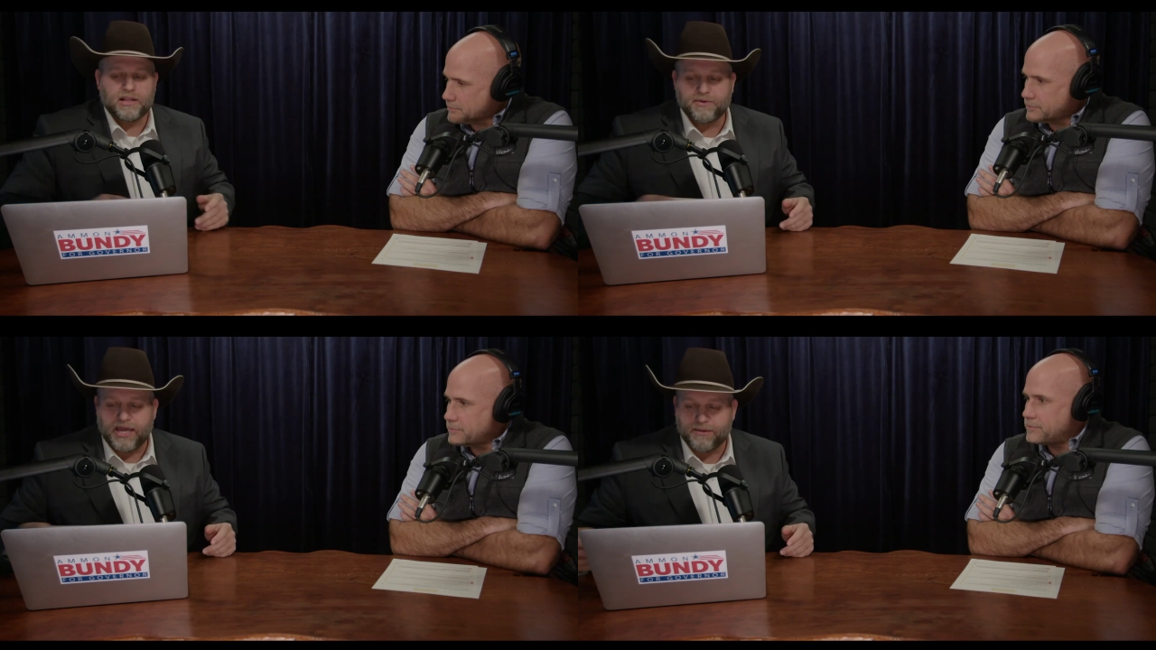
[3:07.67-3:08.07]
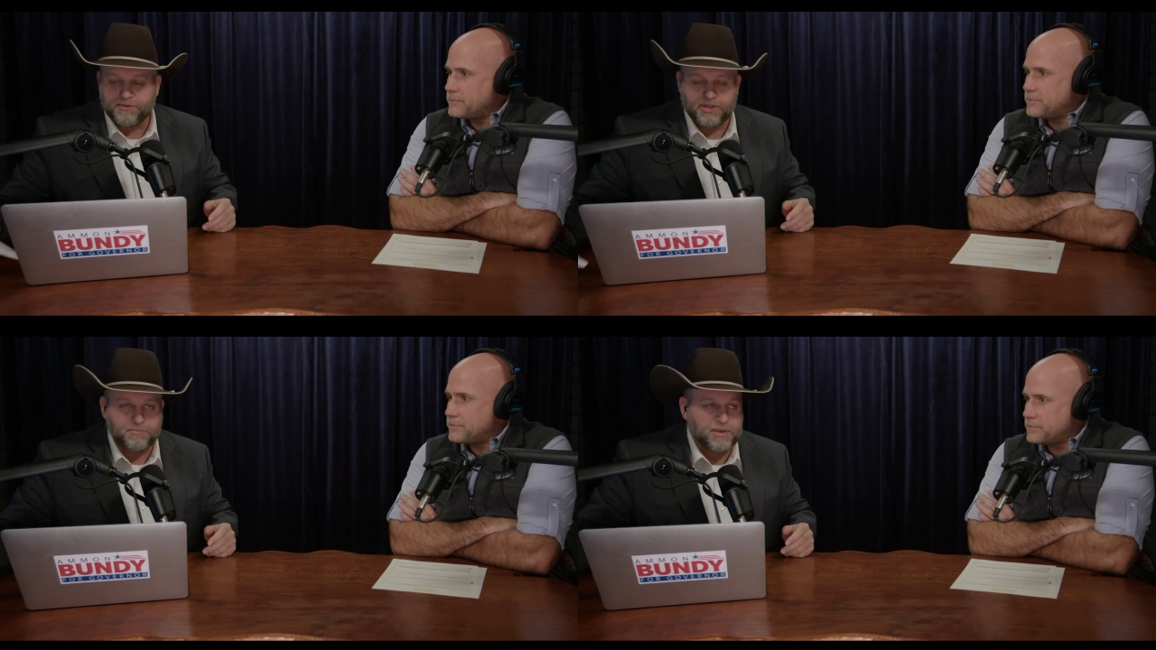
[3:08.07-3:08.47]
Speaker 1: exactly what
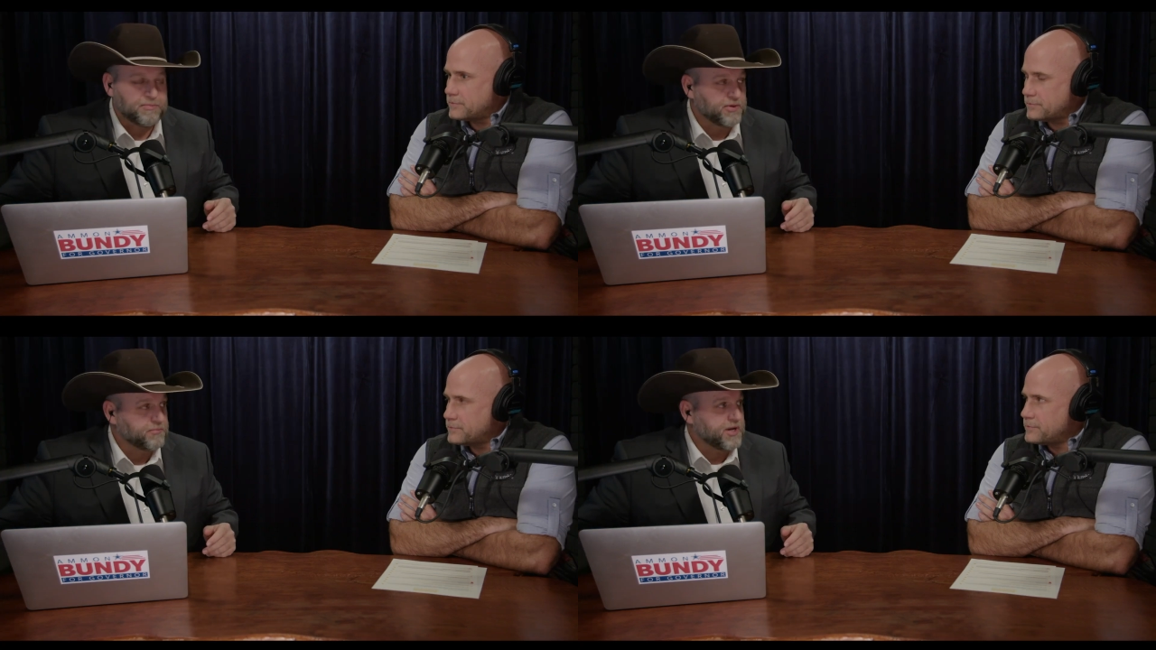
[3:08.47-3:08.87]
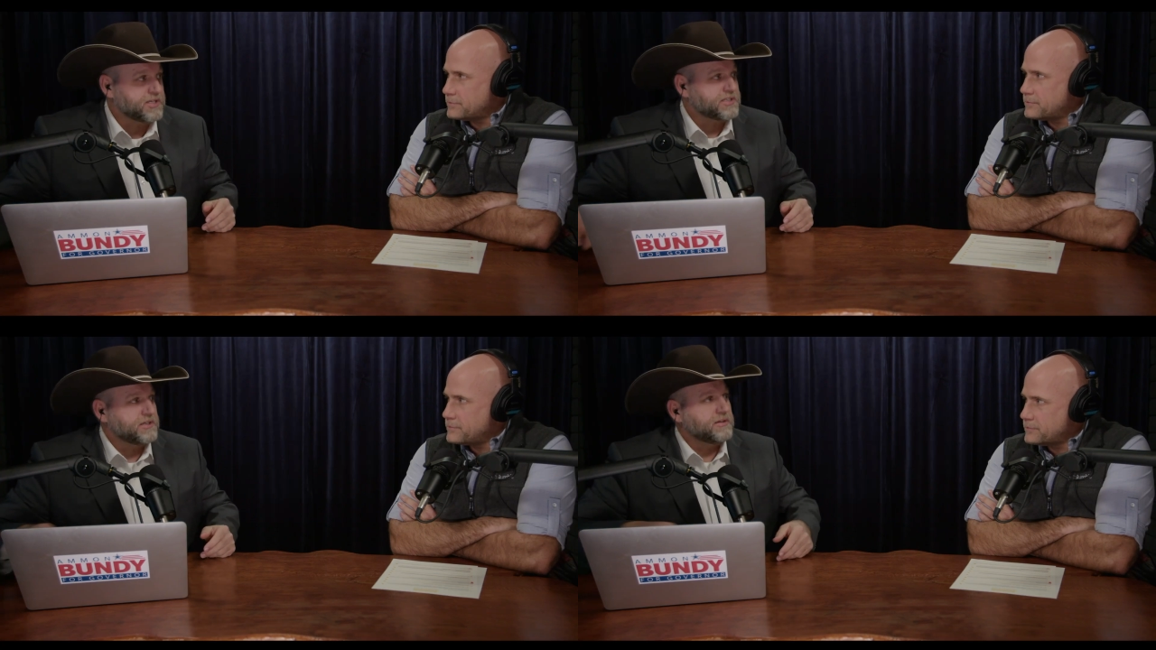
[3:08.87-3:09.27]
happened to the people in
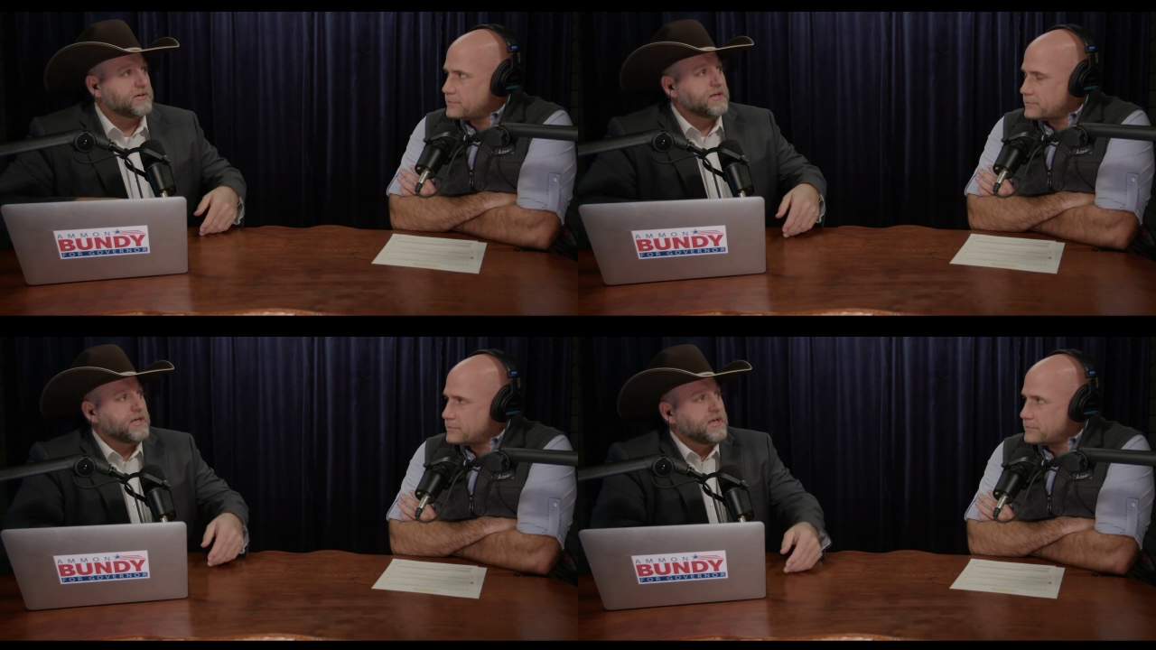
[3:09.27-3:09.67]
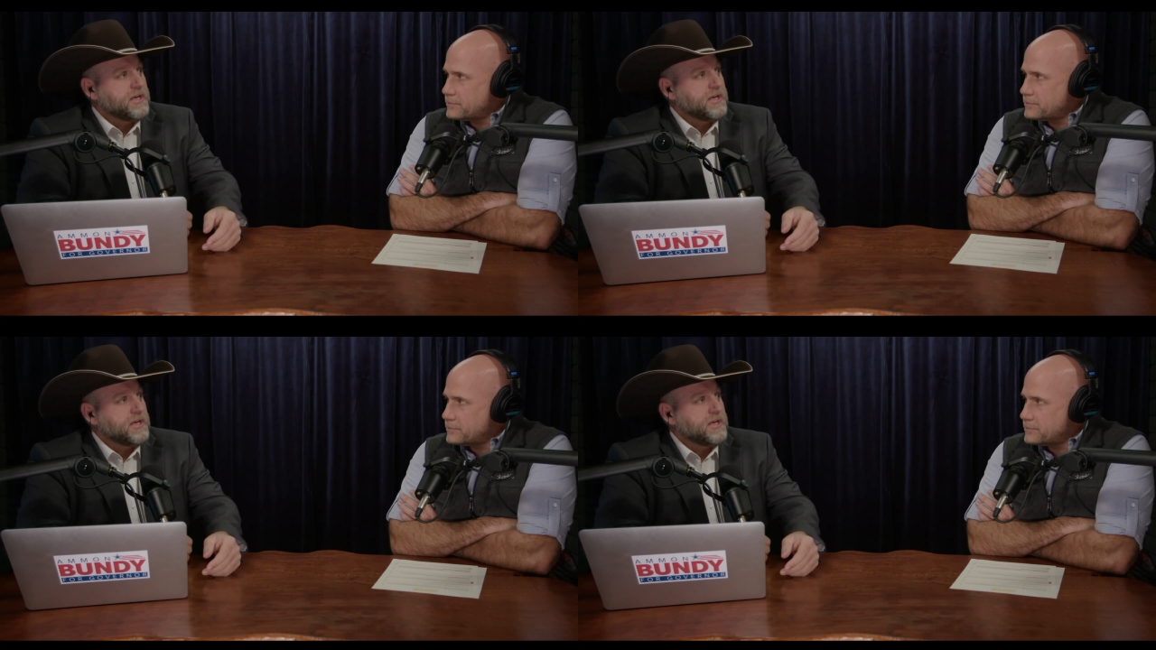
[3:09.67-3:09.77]
Moscow